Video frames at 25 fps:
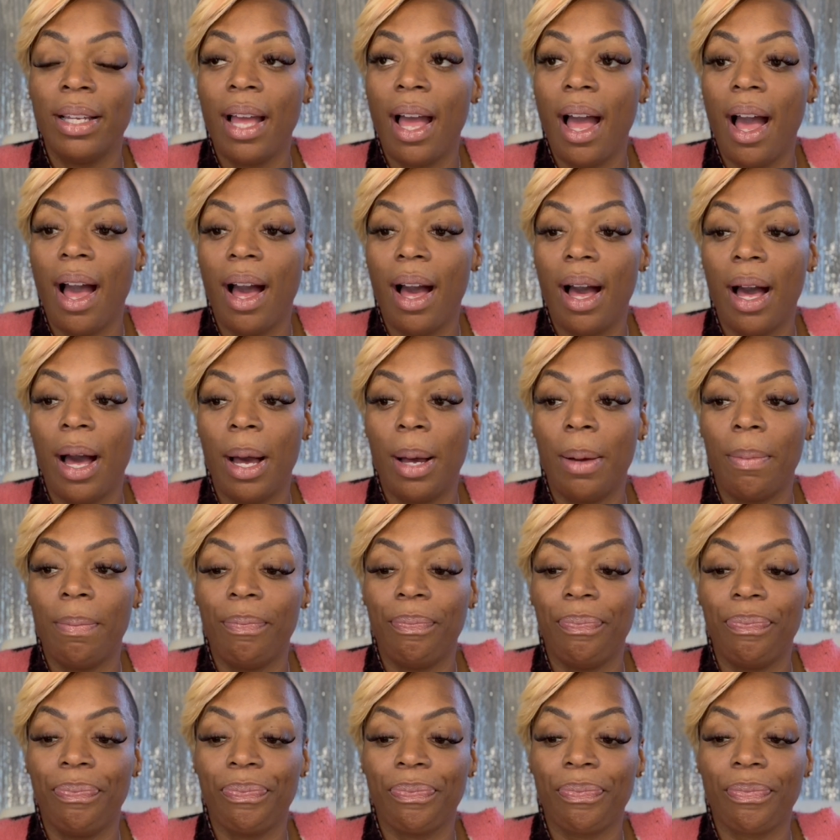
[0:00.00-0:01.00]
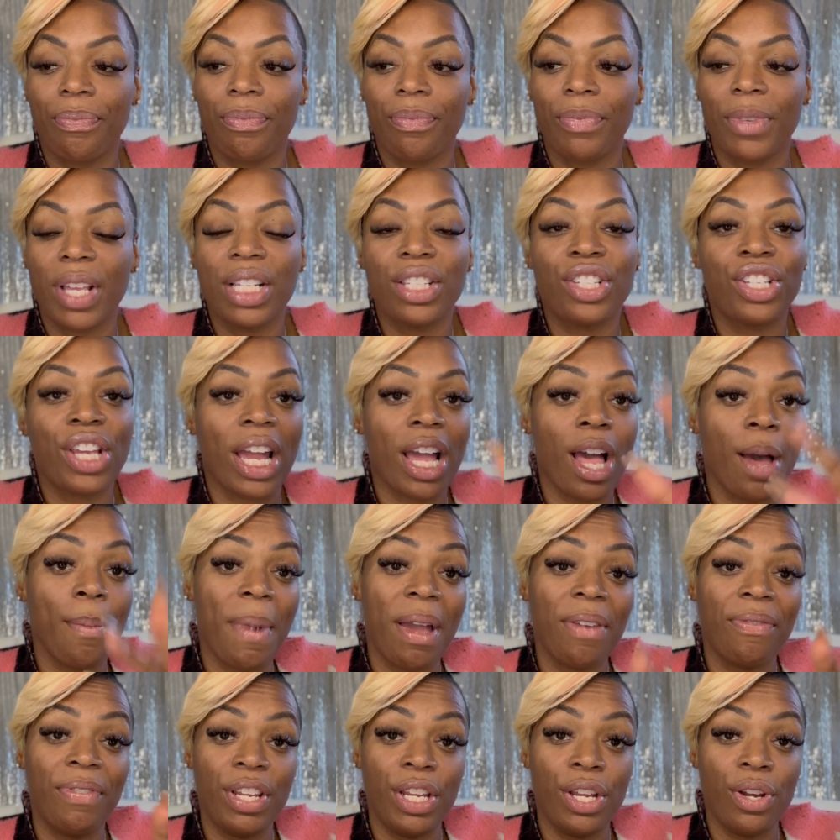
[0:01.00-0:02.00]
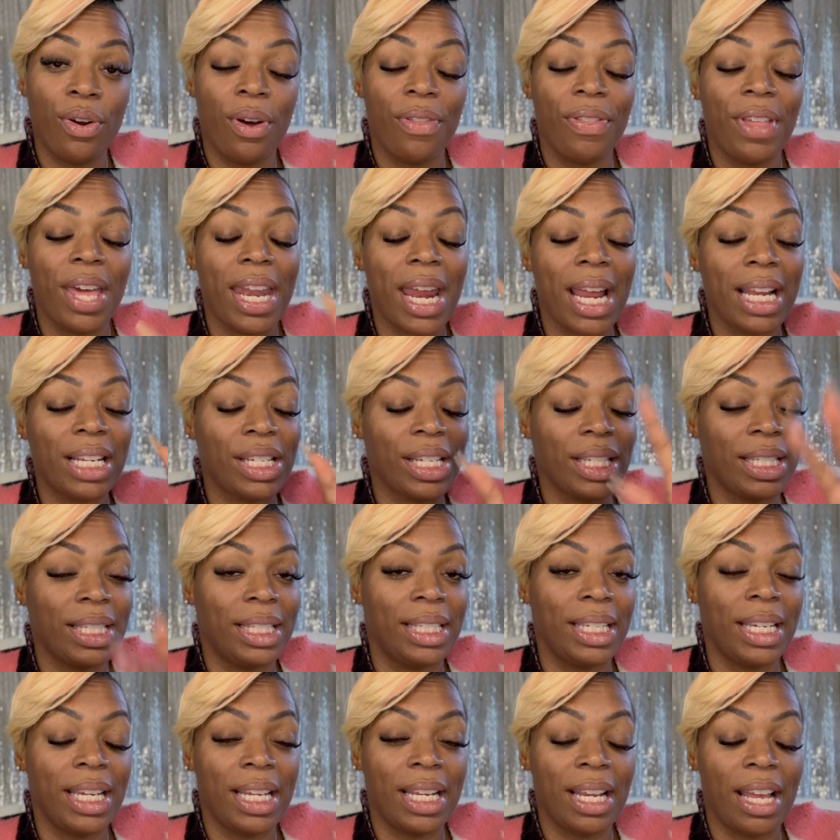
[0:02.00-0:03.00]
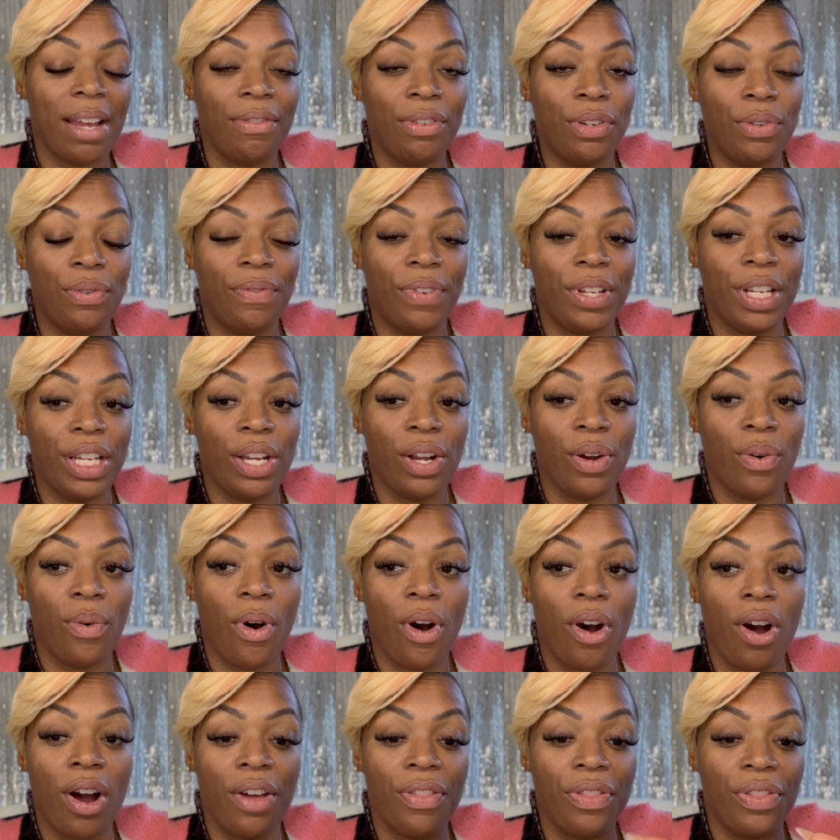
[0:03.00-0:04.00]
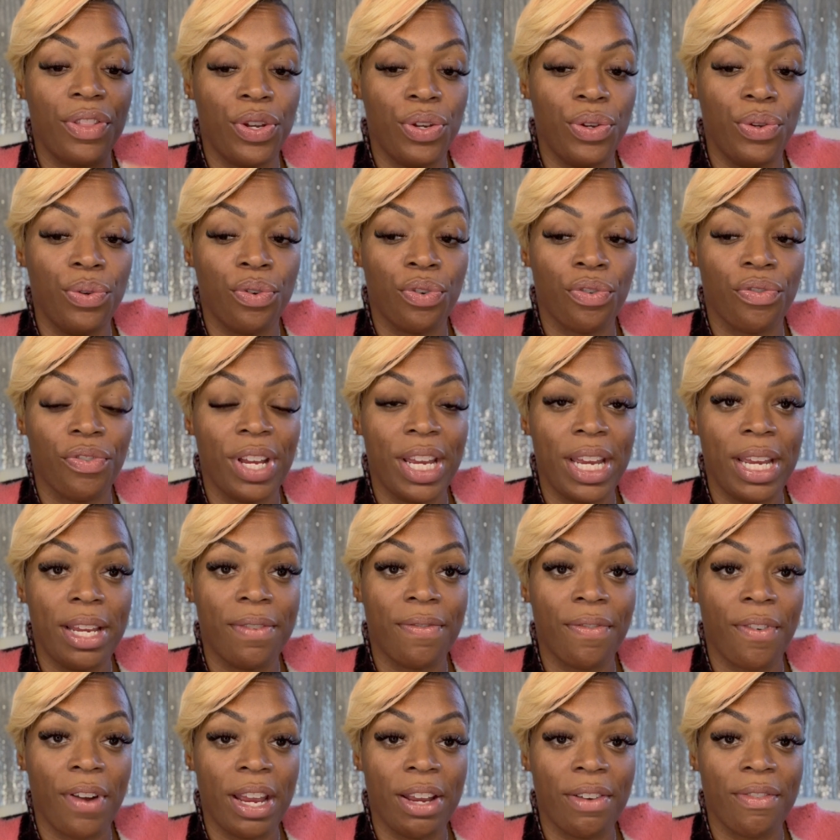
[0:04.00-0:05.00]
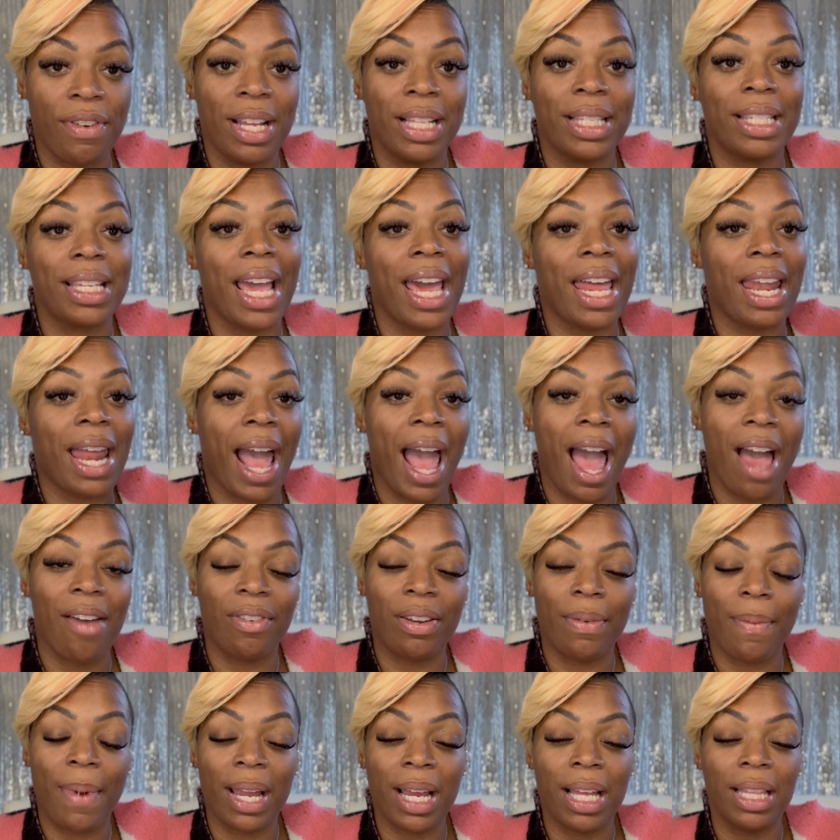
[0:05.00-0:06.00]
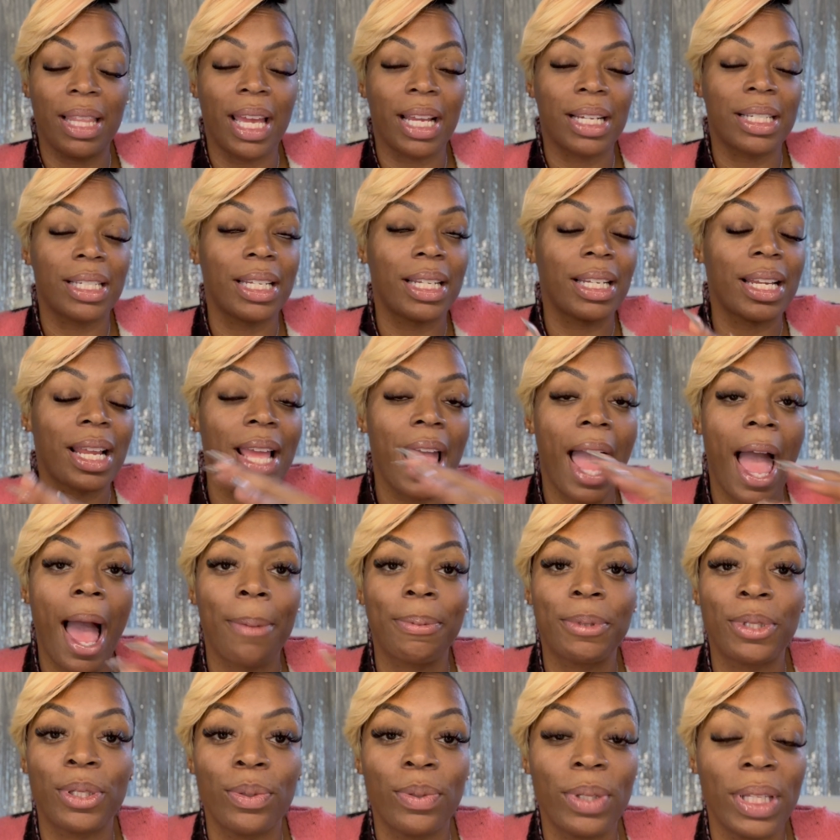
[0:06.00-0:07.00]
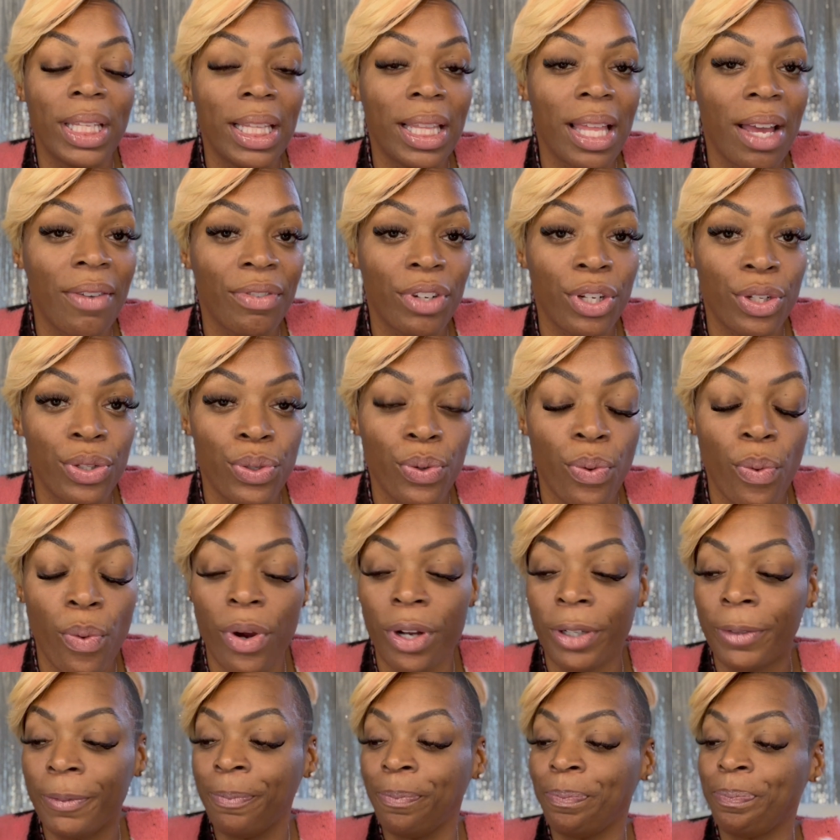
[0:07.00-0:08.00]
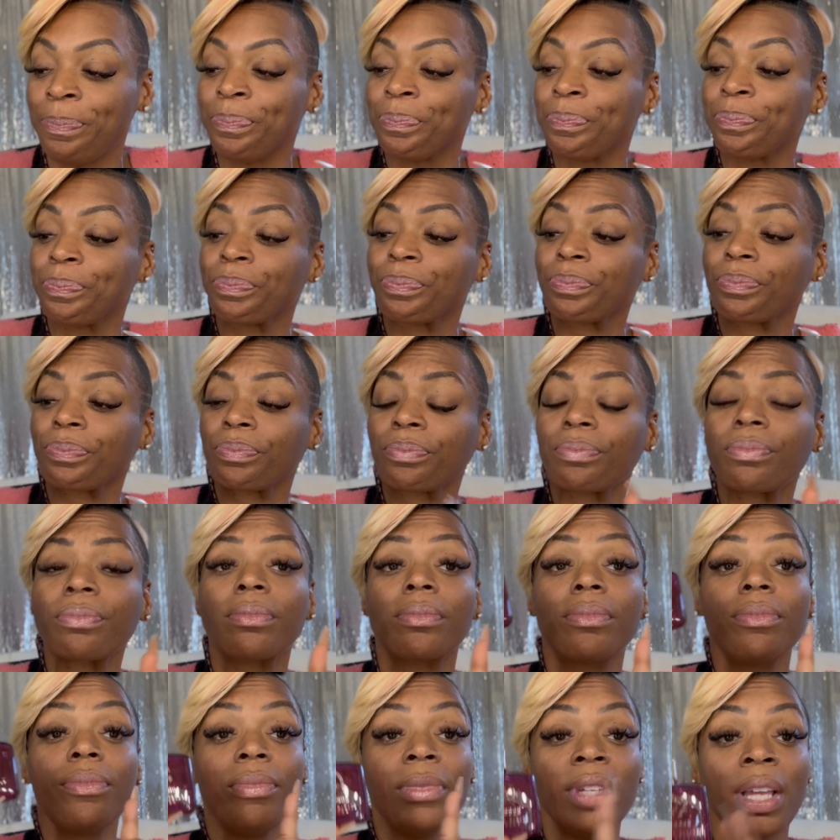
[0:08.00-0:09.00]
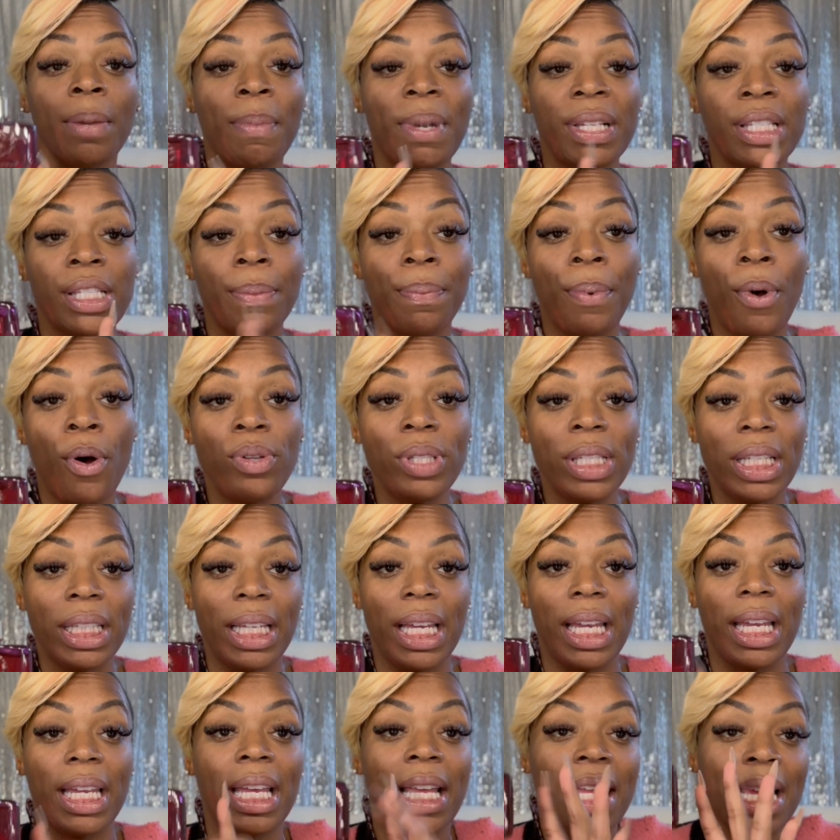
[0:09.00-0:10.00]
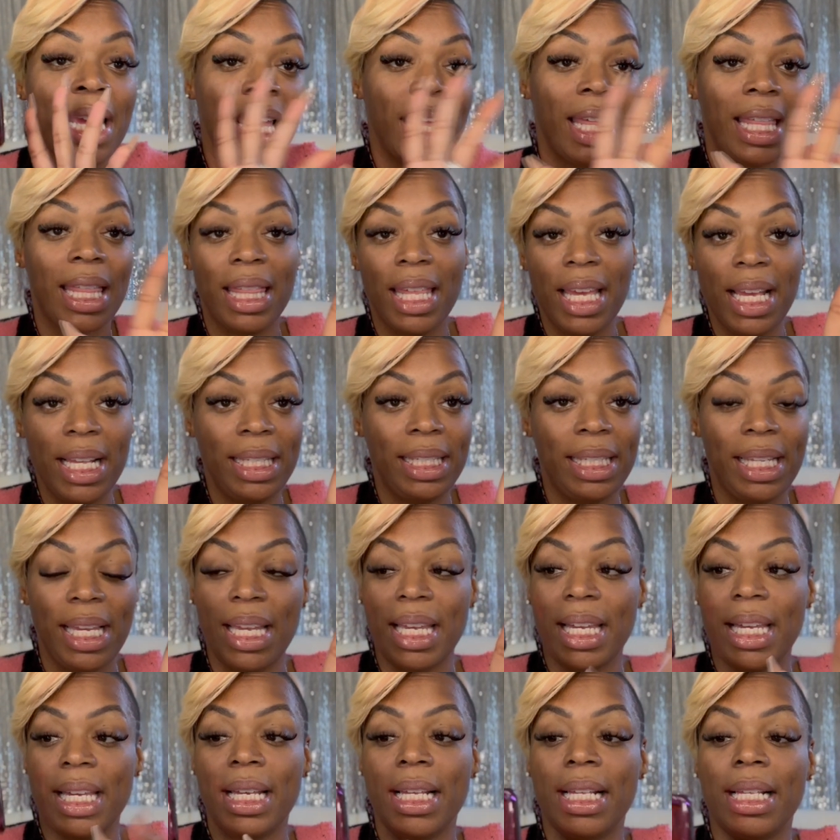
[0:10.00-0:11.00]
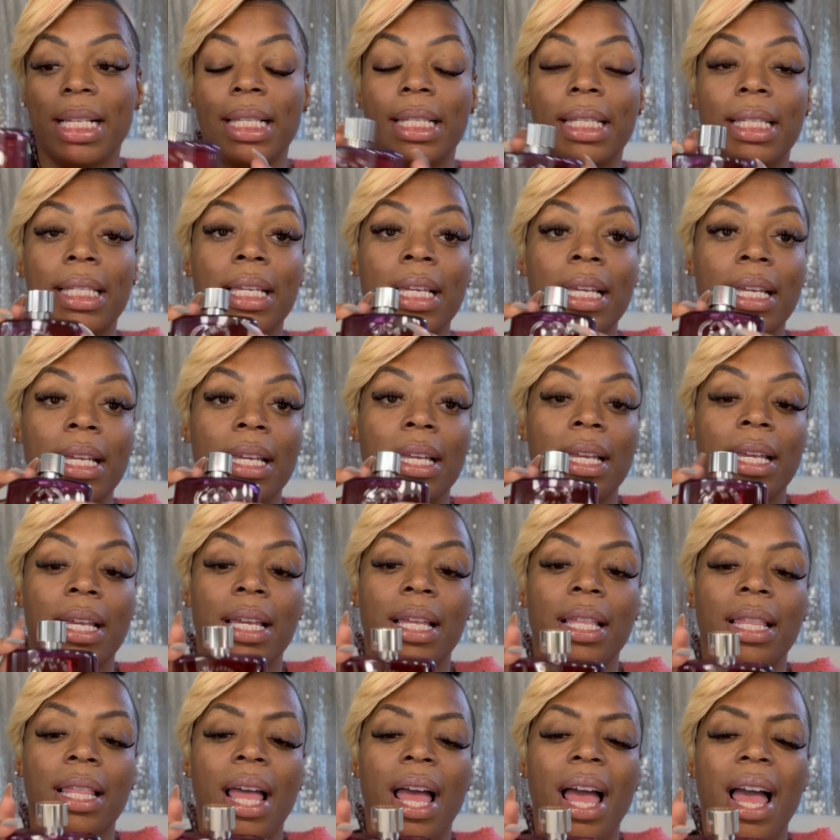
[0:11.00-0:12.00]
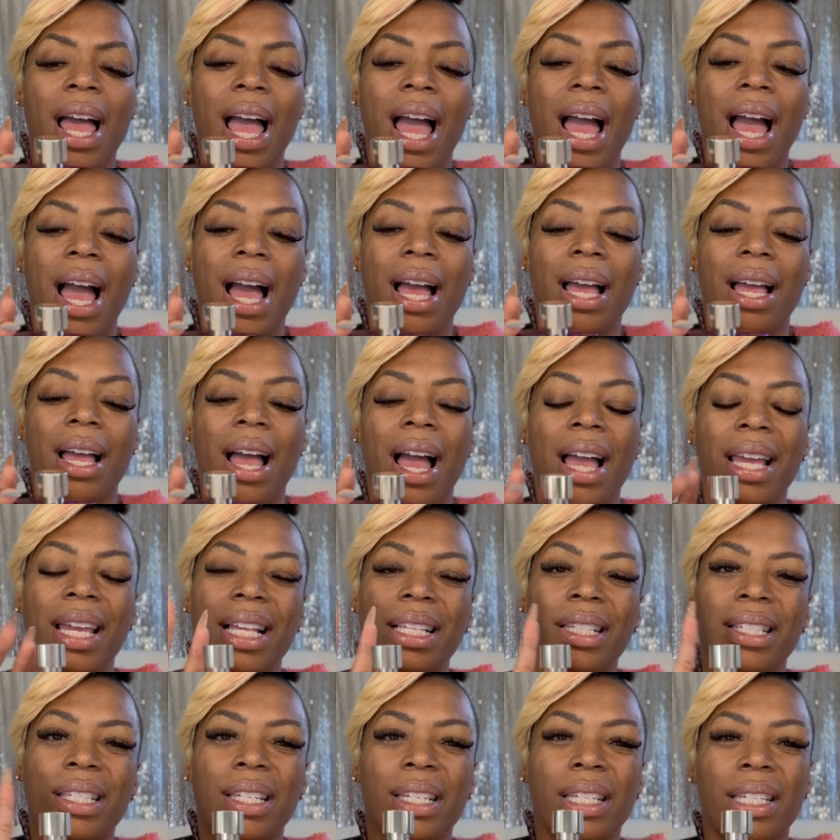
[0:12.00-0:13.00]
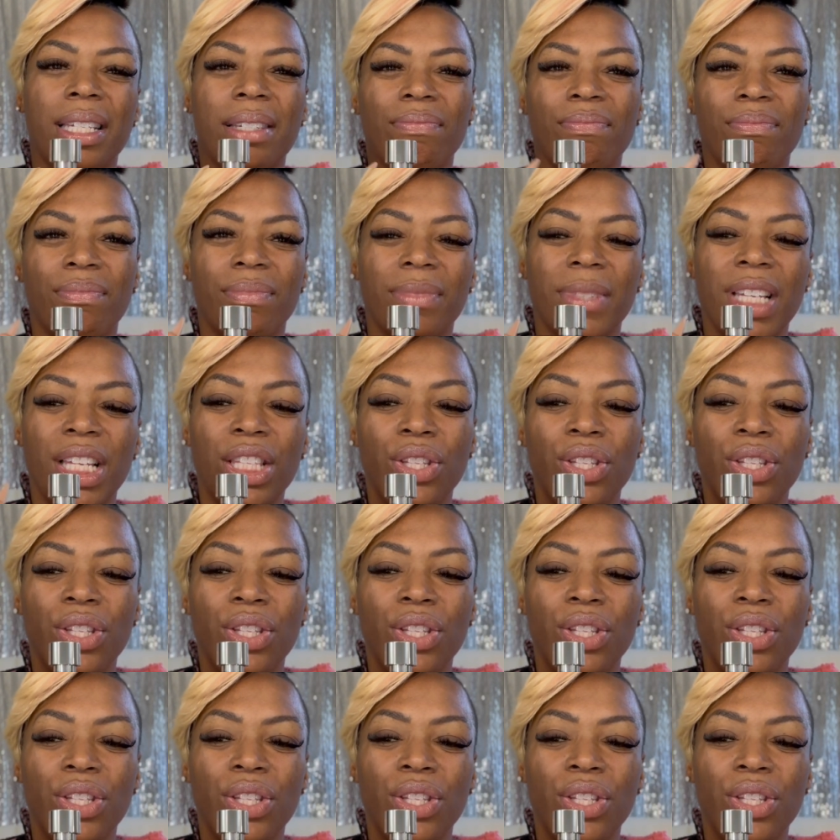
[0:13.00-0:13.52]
Um, check out my video on that. I just did a new video on the new Creed fragrance and I have it in my collection. Absolutely love and adore. But supposedly this is, I guess, a